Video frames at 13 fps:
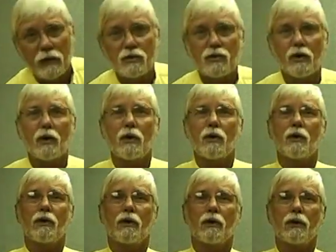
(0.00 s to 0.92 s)
sure
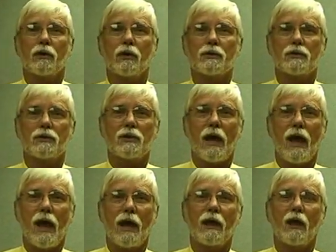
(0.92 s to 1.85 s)
that there is a
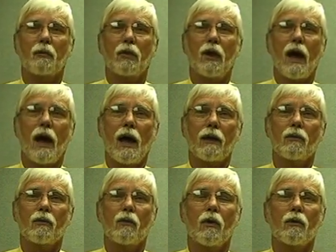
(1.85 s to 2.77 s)
tag applied.
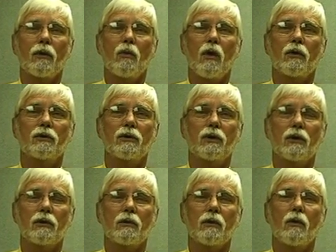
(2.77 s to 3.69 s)
What we want to
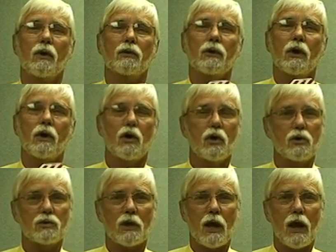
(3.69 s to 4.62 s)
do, we want to know
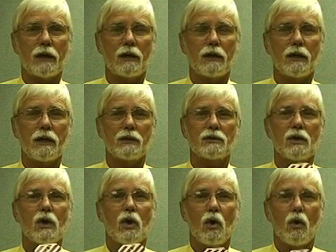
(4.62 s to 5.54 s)
whose lock it is,
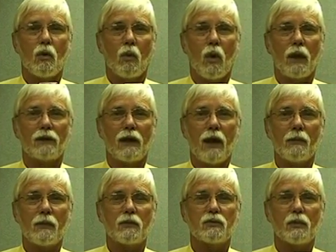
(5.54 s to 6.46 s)
what time
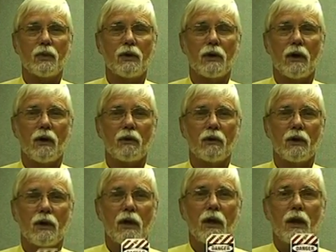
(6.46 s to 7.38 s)
it was put on,
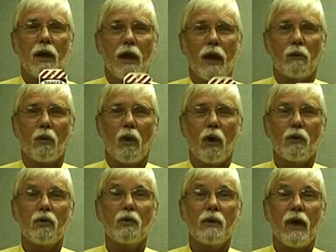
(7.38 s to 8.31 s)
and
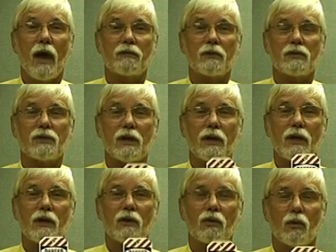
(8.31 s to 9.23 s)
who we have to
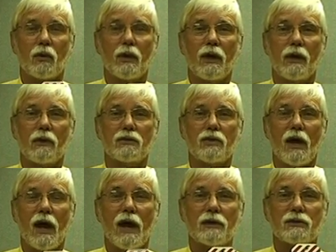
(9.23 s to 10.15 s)
see to
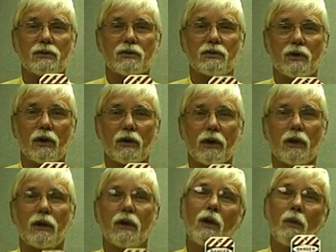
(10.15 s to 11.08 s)
re-energize the
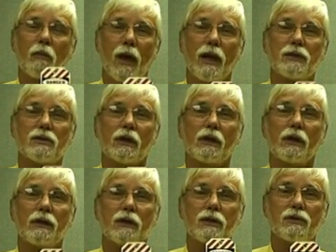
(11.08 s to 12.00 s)
circuit.
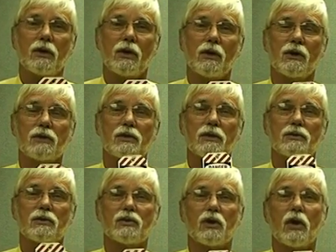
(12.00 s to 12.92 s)
Basically, this here is
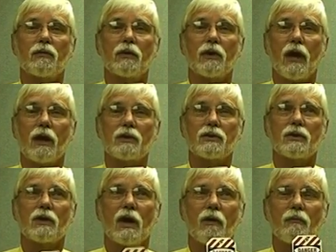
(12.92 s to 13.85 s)
just a
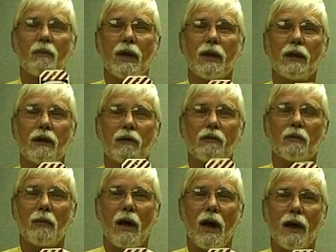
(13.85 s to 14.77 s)
certification of meeting of the
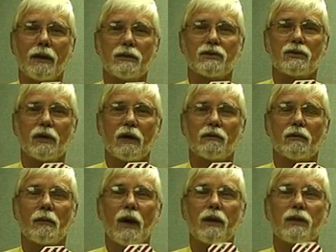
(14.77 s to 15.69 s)
minds.
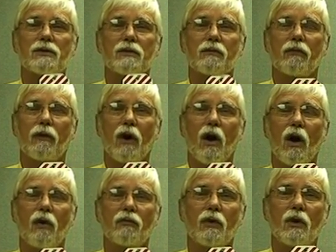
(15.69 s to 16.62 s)
Everybody that's
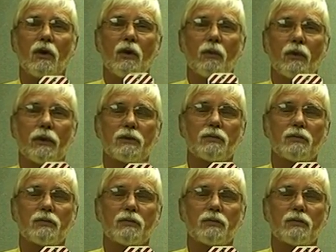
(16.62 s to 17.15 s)
involved with this